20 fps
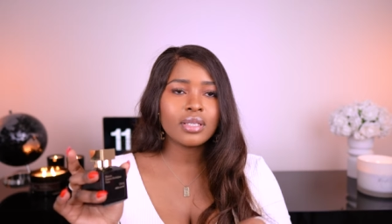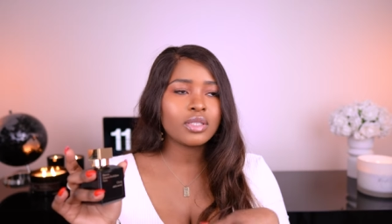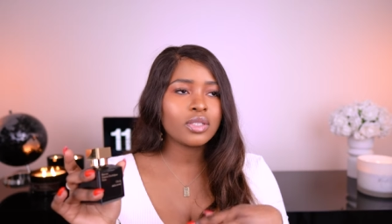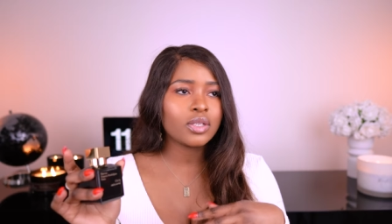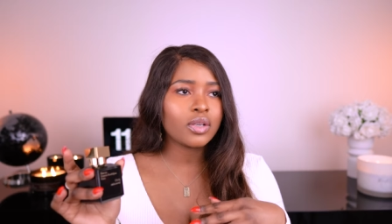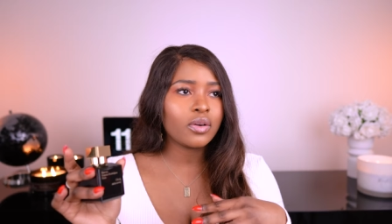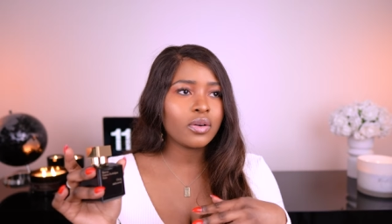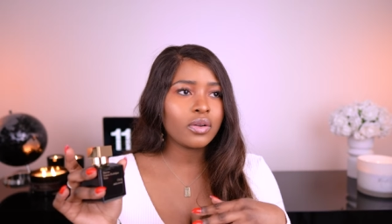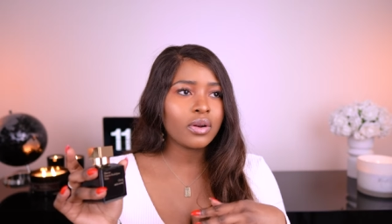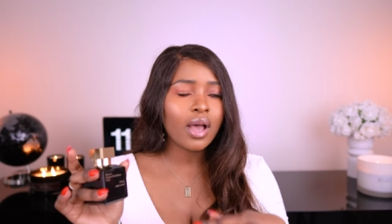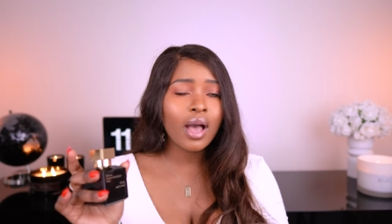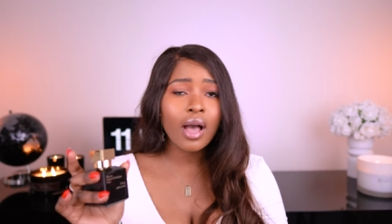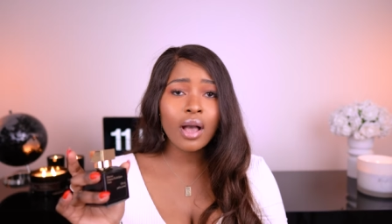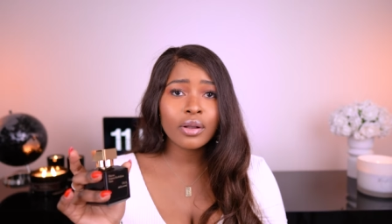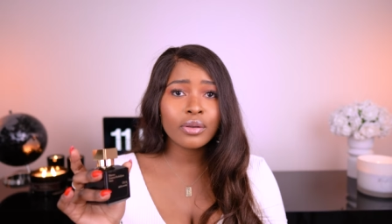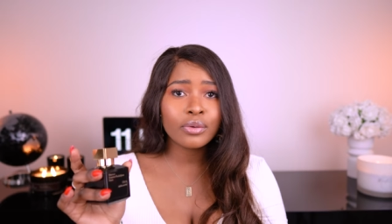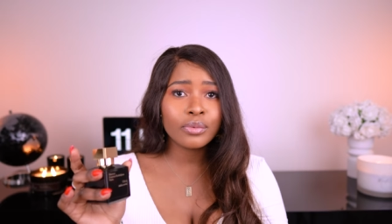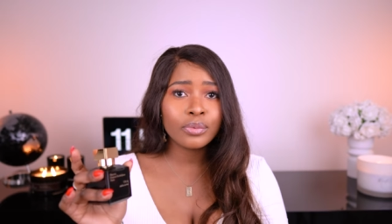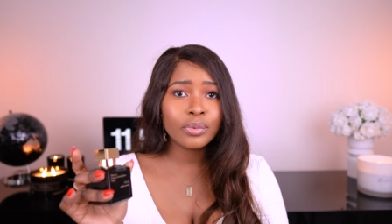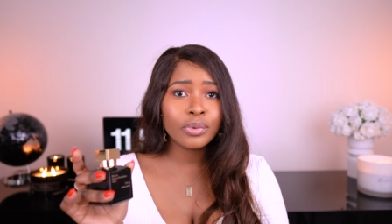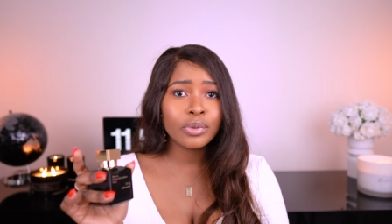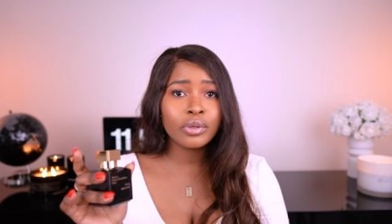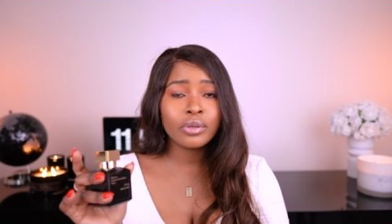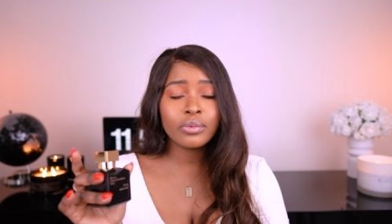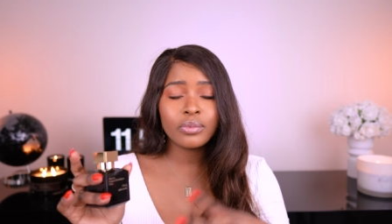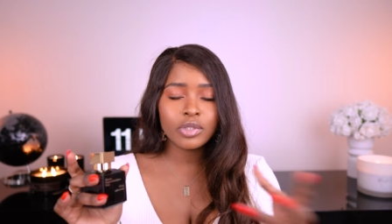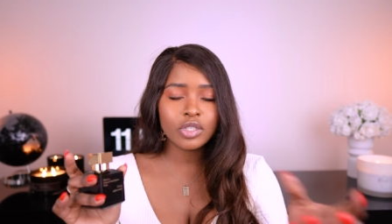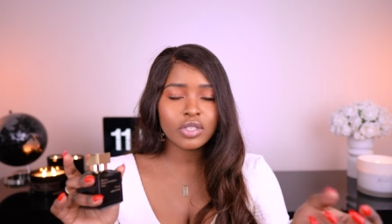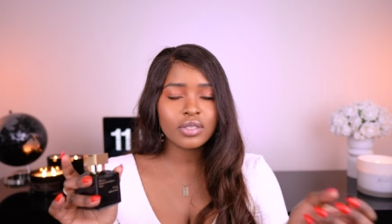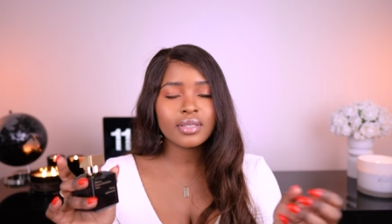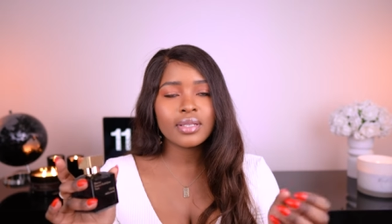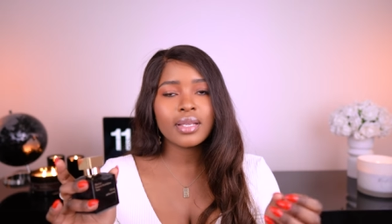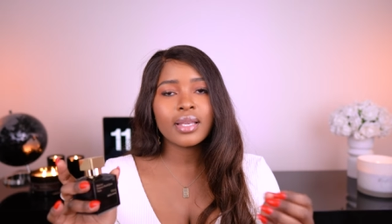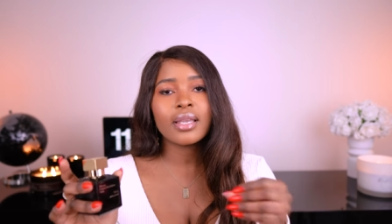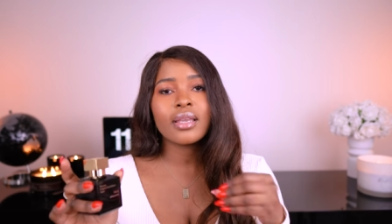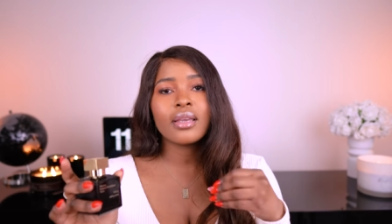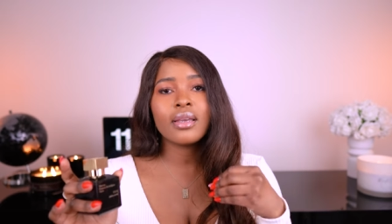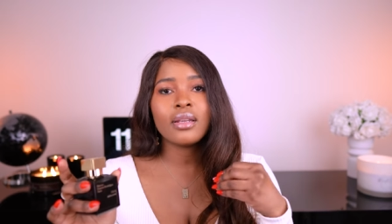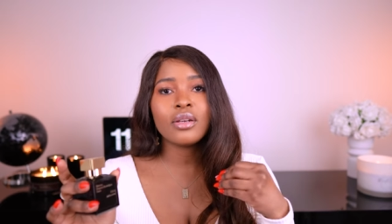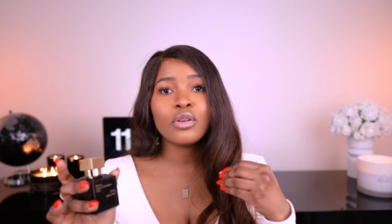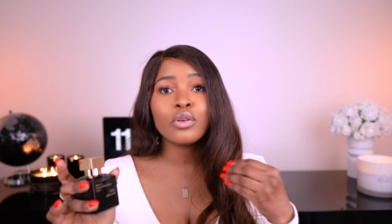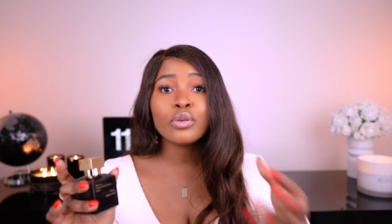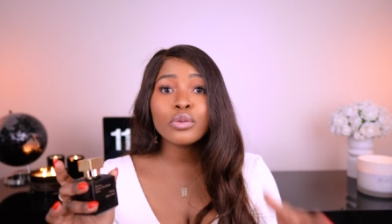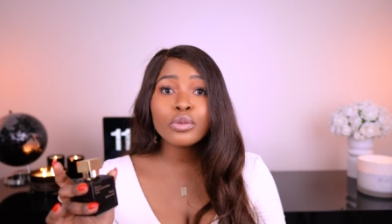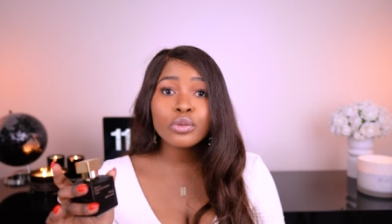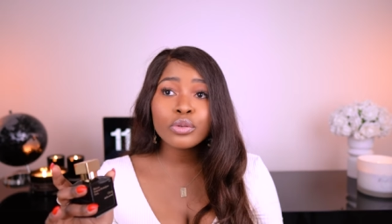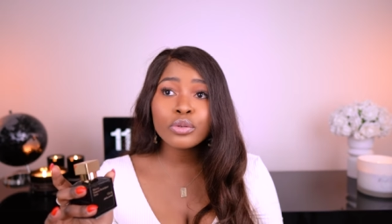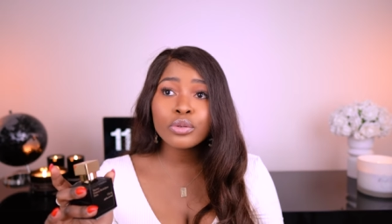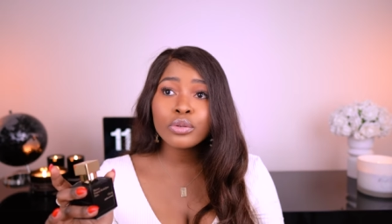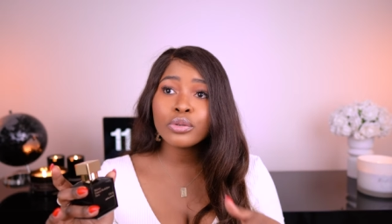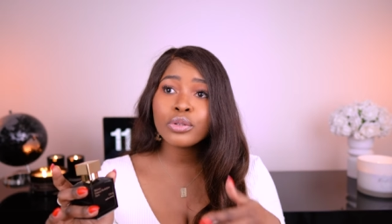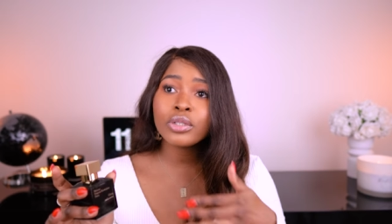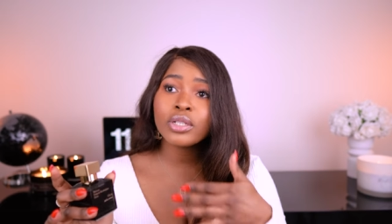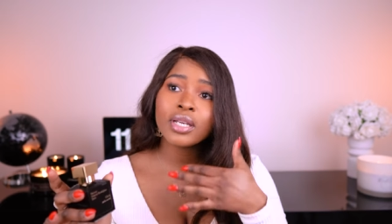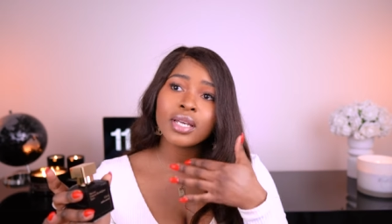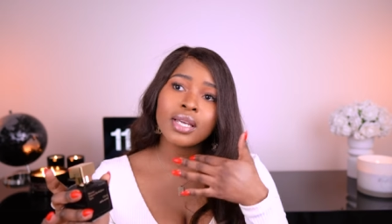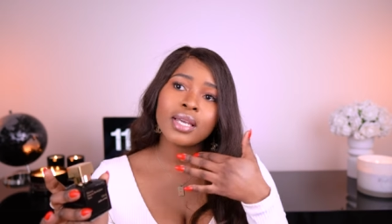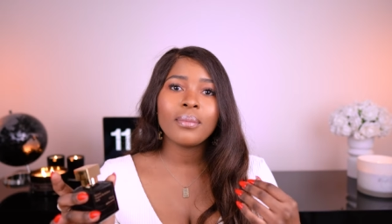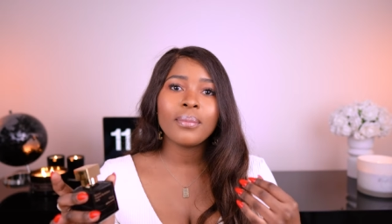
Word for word: It's got agar wood, which is like an oud,